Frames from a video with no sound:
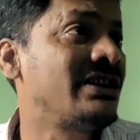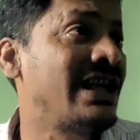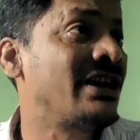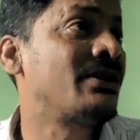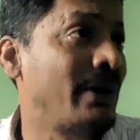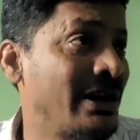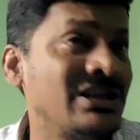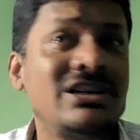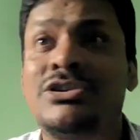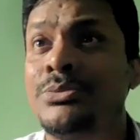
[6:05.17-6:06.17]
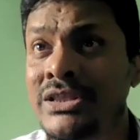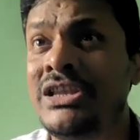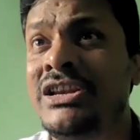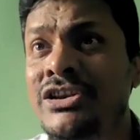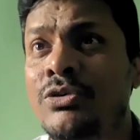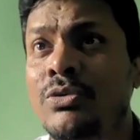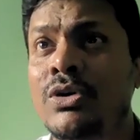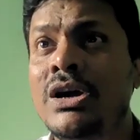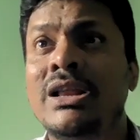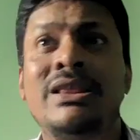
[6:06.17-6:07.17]
that present within you,
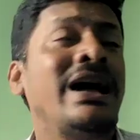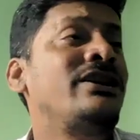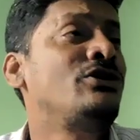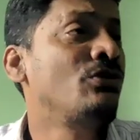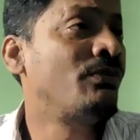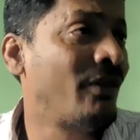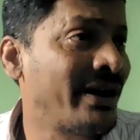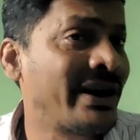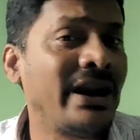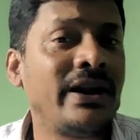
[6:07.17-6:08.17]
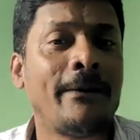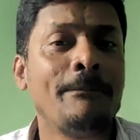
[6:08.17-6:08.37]
that you forget,